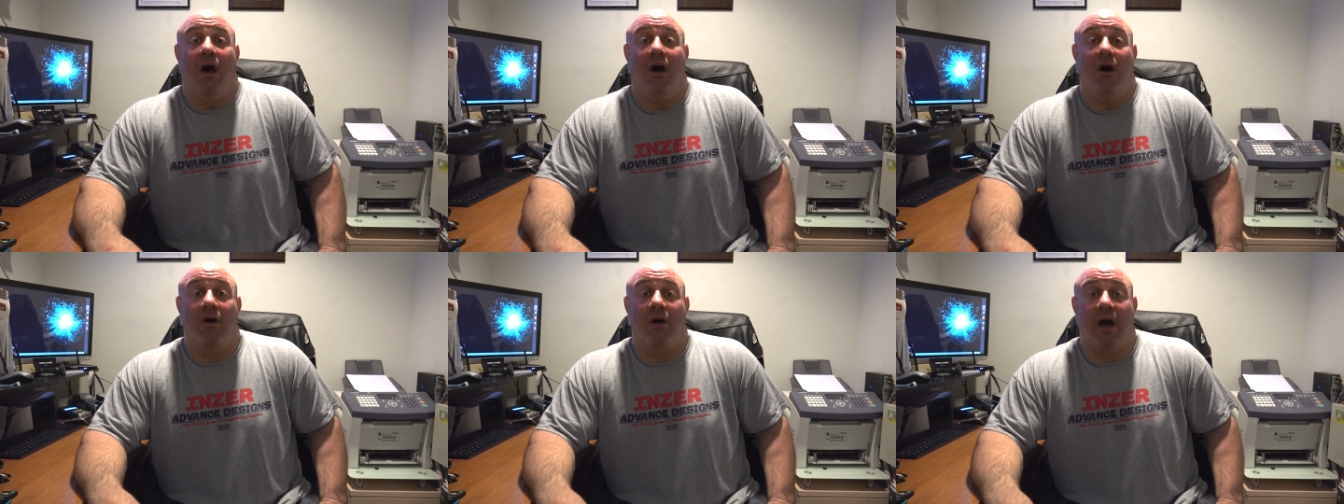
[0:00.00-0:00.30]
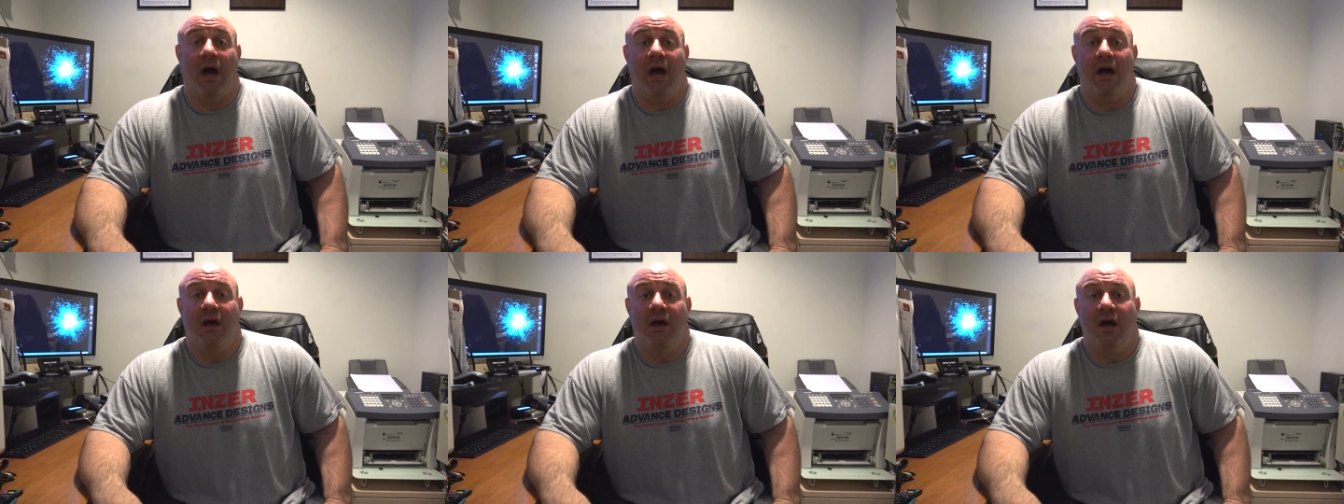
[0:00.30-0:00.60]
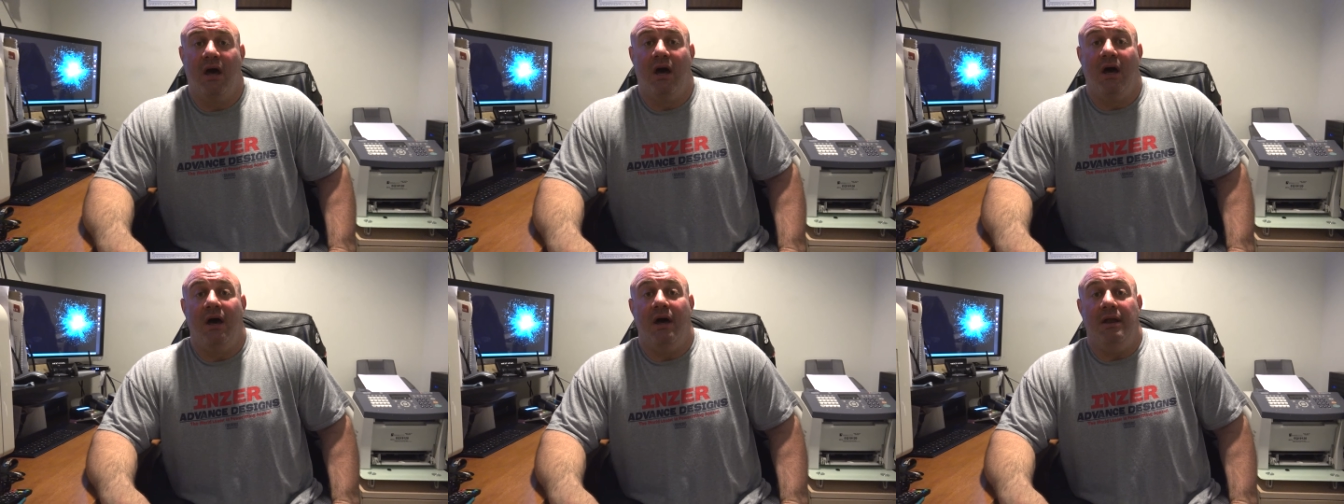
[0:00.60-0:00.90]
Okay.
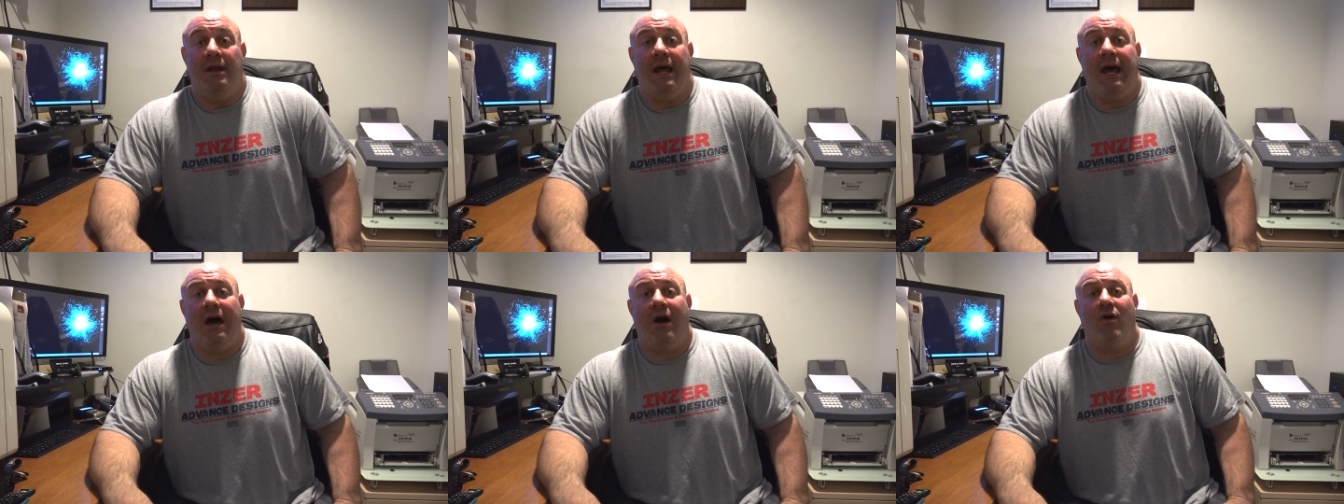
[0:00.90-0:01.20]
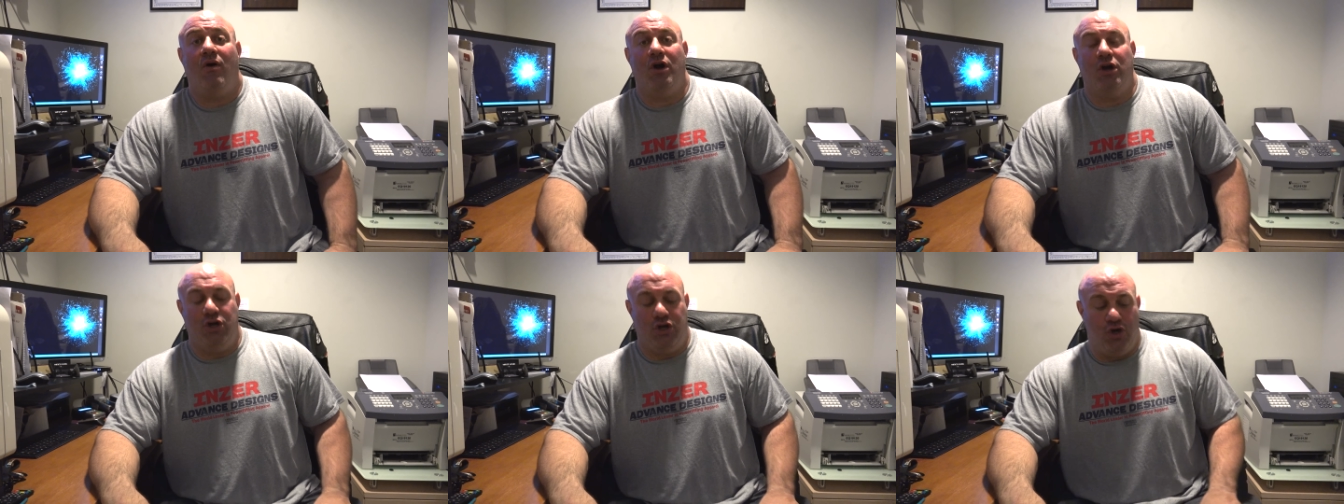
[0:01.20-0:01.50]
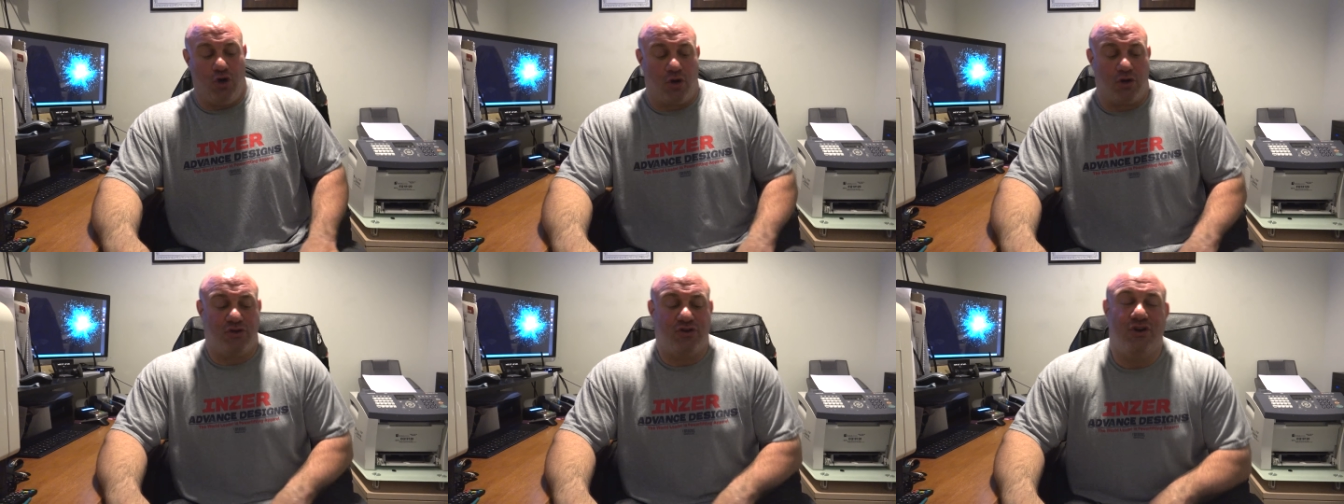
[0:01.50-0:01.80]
Now,
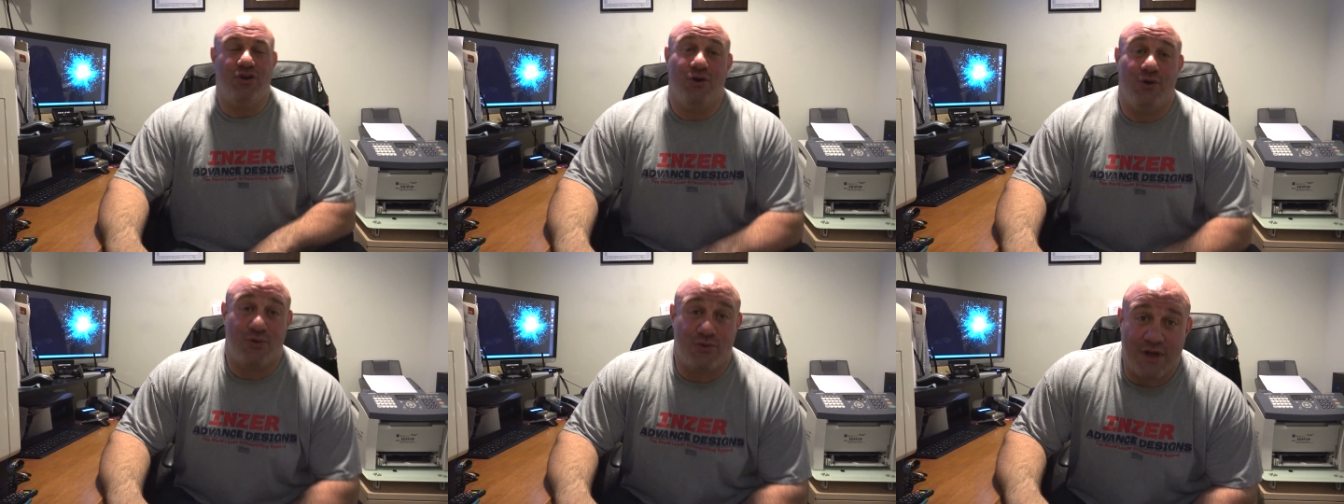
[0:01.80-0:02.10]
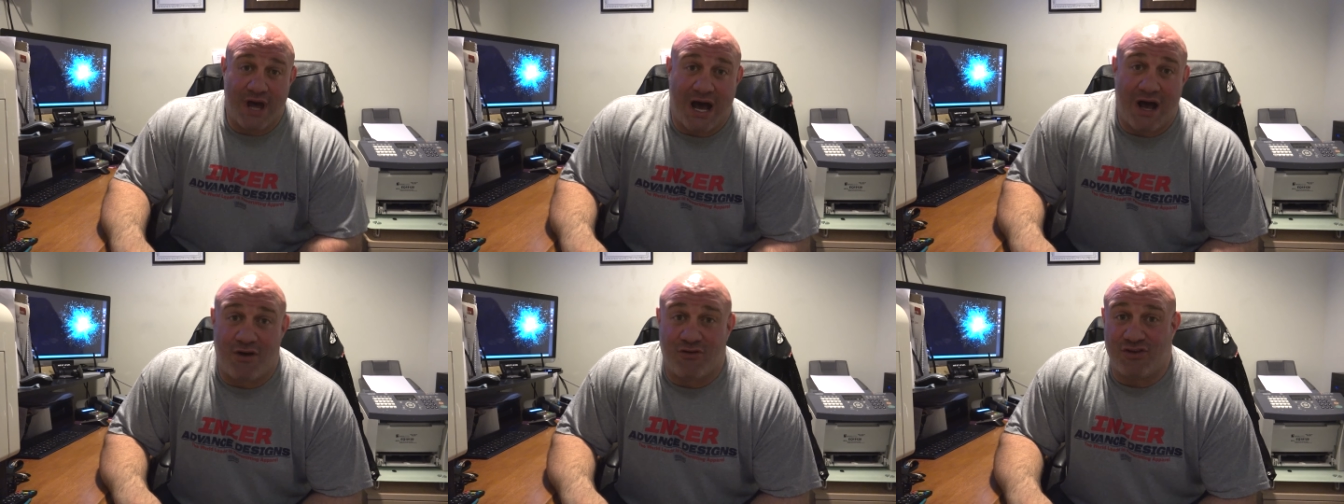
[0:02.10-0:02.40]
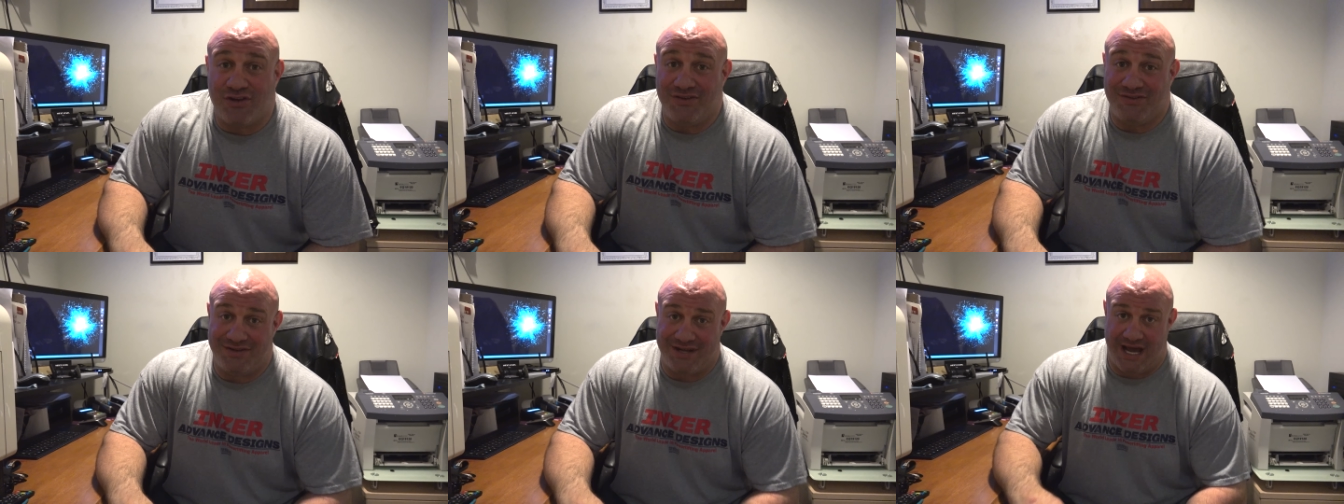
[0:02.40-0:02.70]
your
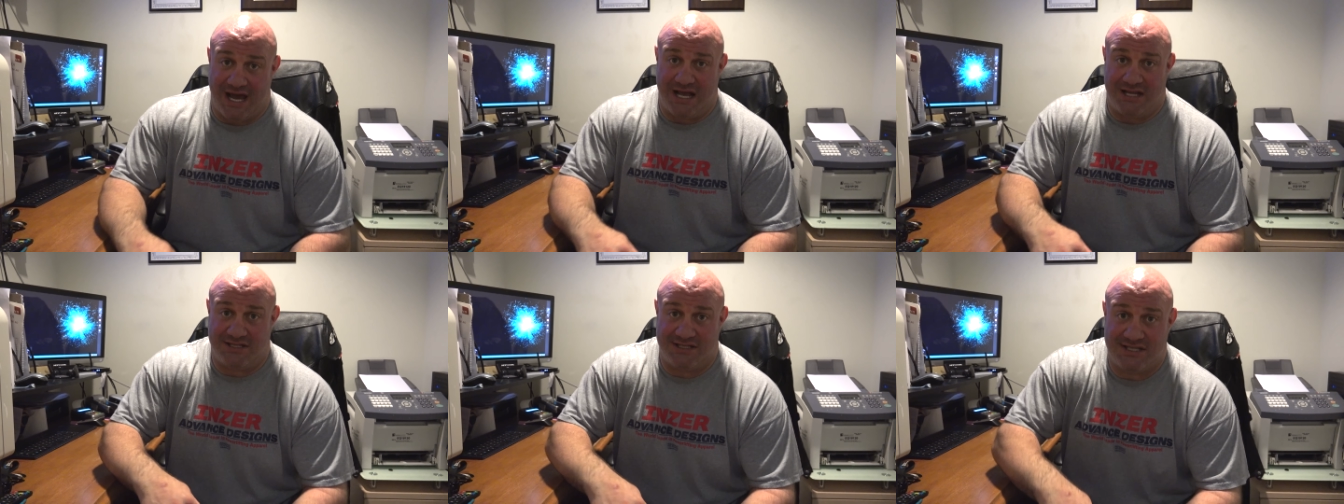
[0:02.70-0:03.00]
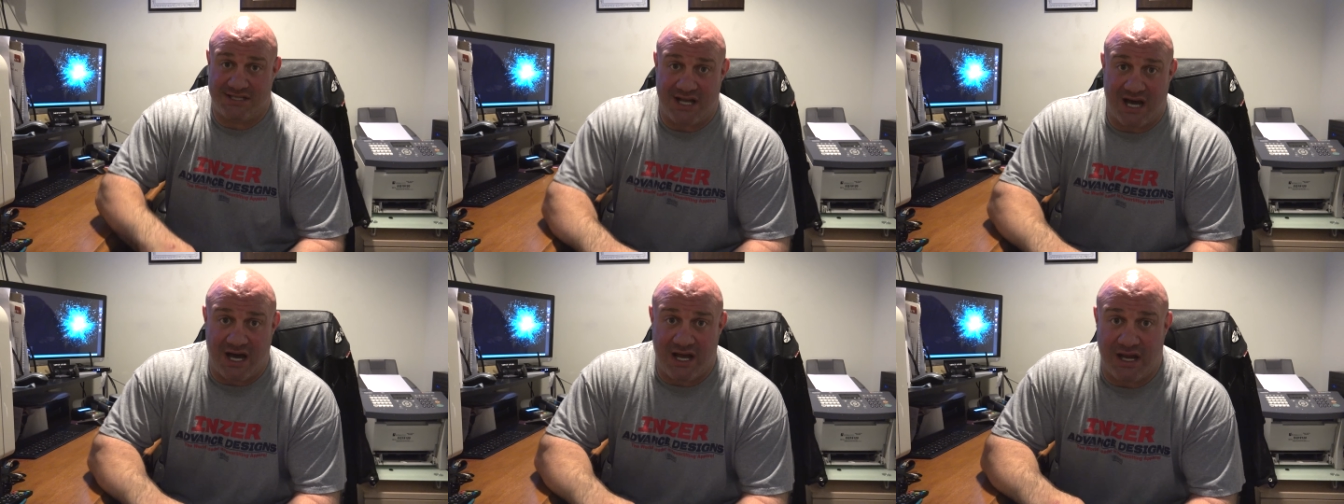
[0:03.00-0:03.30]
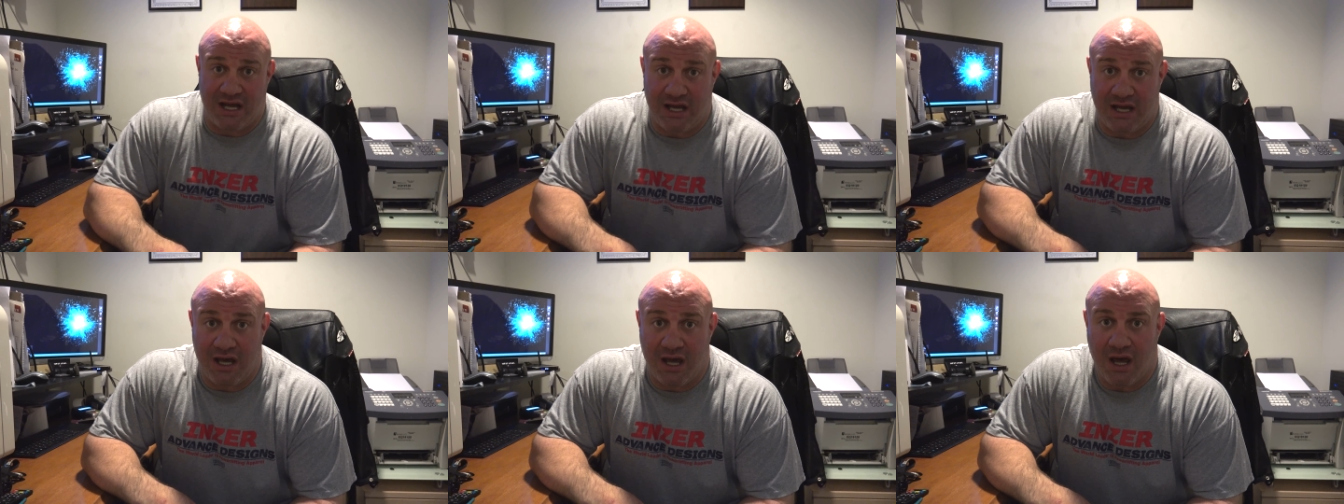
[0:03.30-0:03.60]
2010
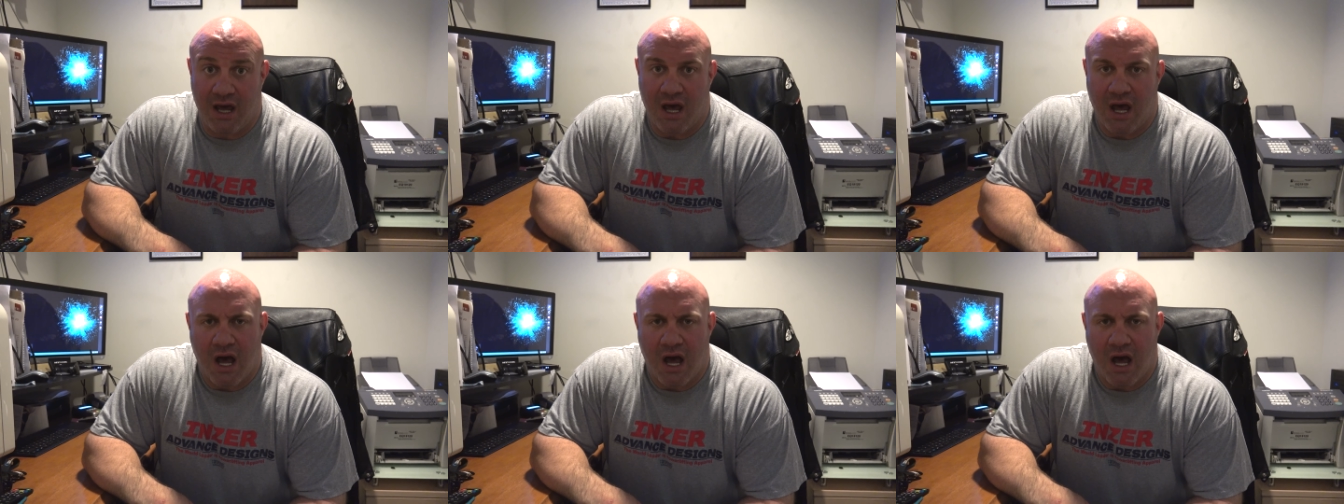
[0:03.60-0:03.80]
study,